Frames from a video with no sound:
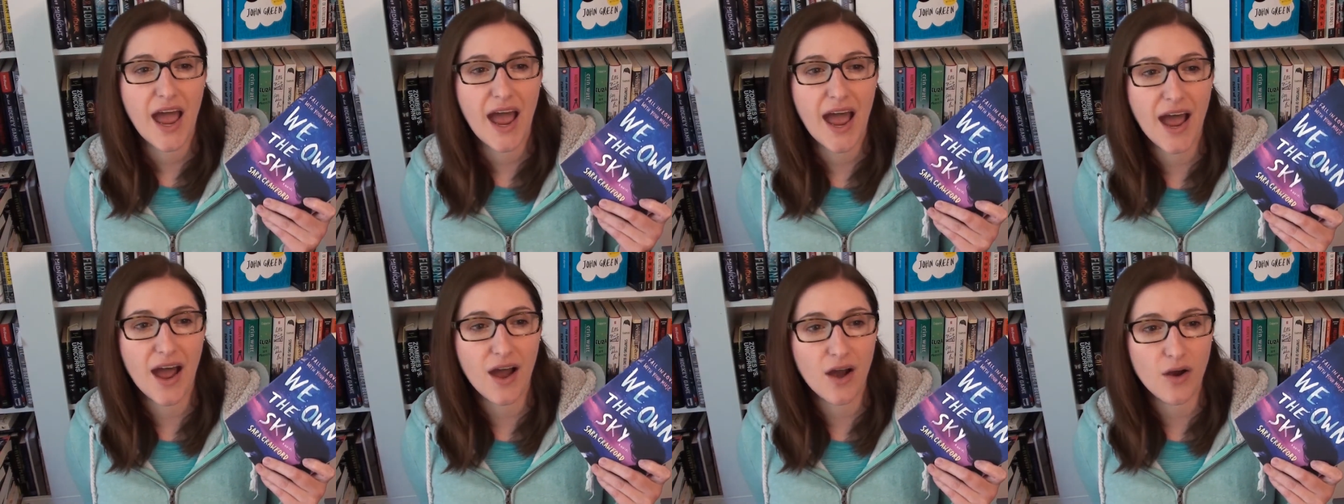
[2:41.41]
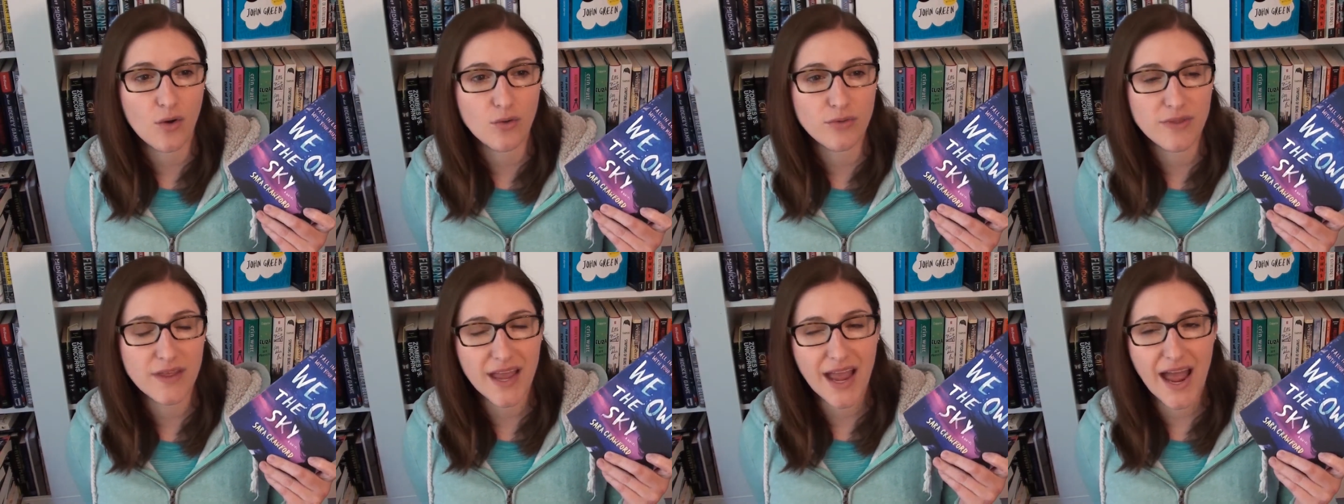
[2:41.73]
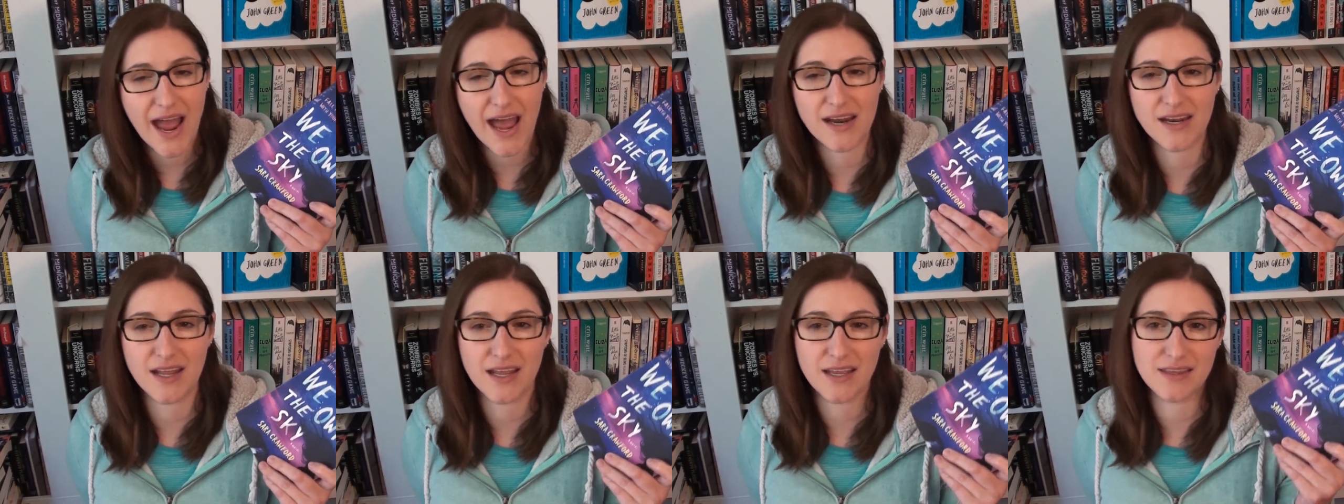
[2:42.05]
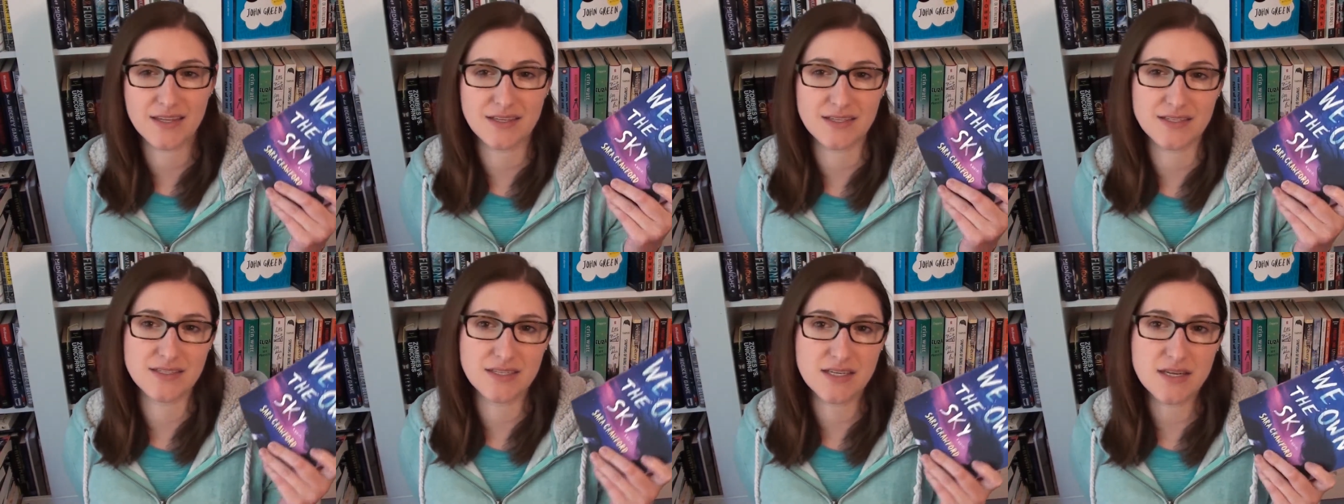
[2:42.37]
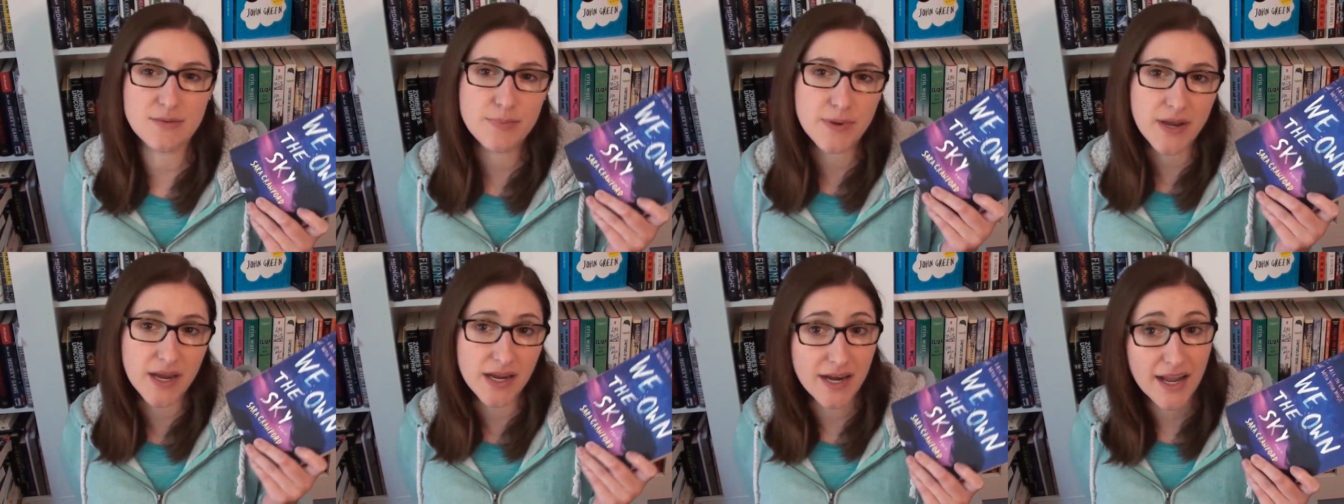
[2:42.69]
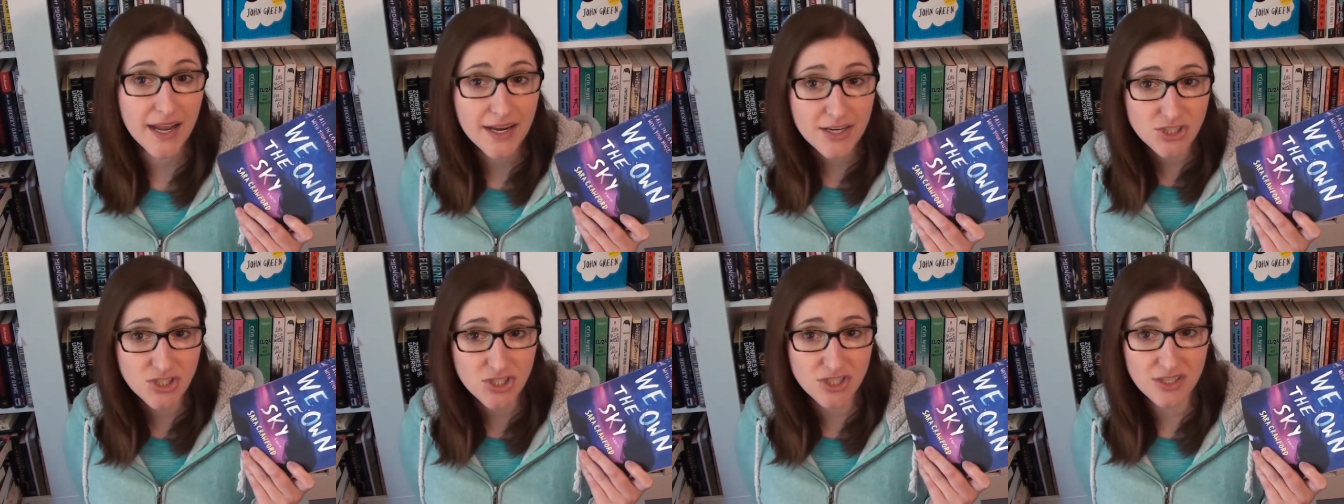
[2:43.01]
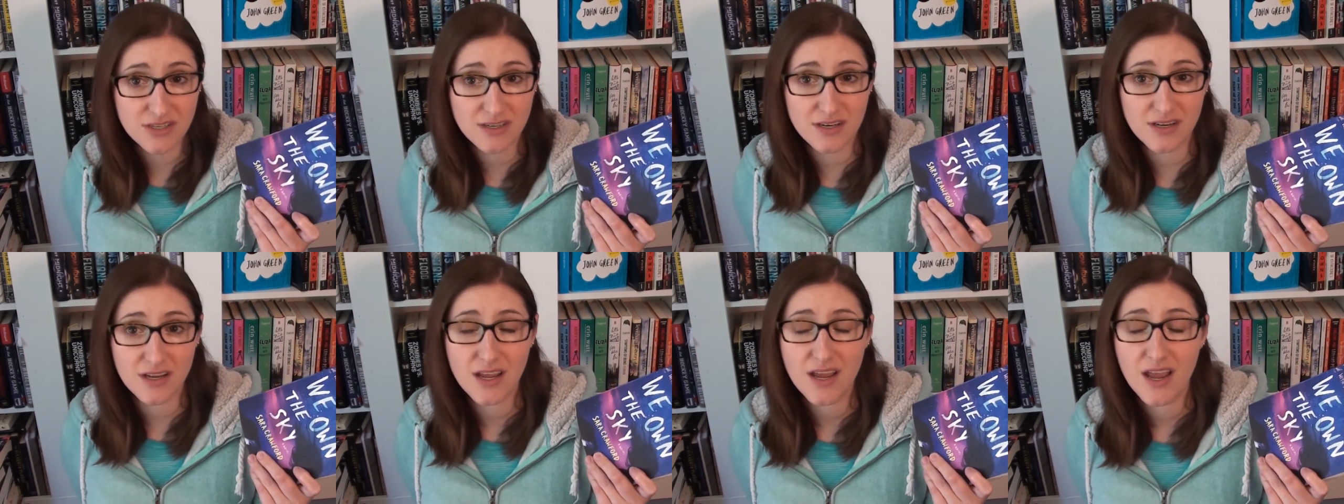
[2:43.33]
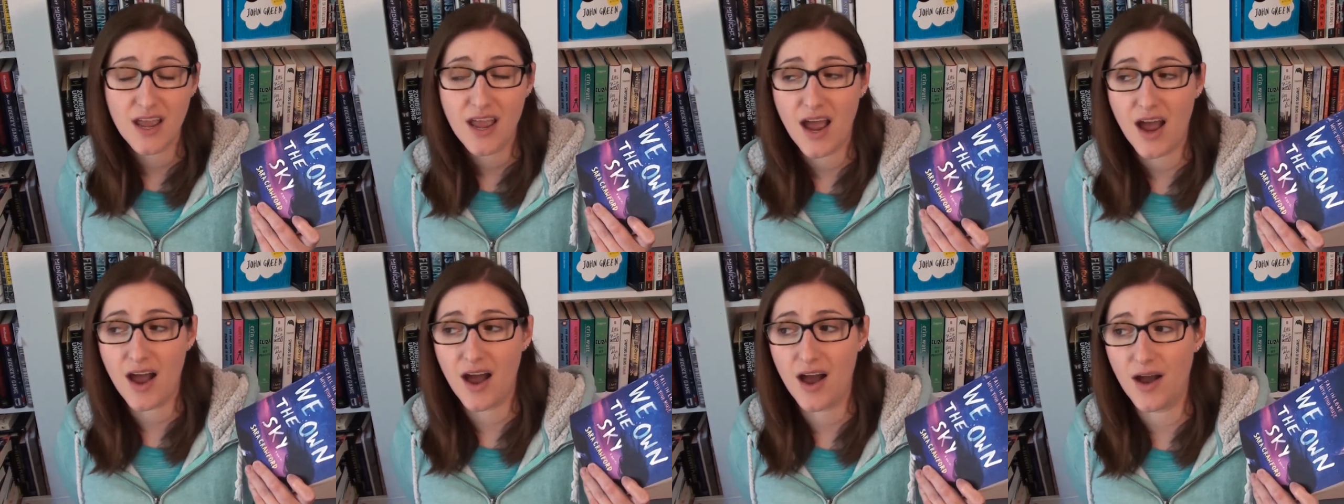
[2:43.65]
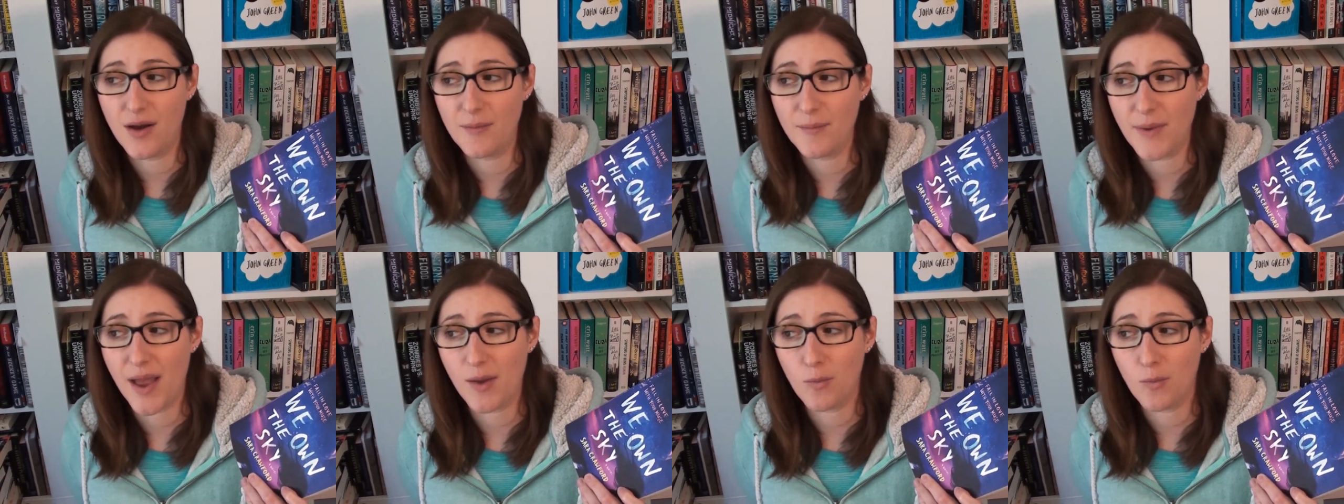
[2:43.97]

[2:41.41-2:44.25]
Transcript: how they had like this deep connection um,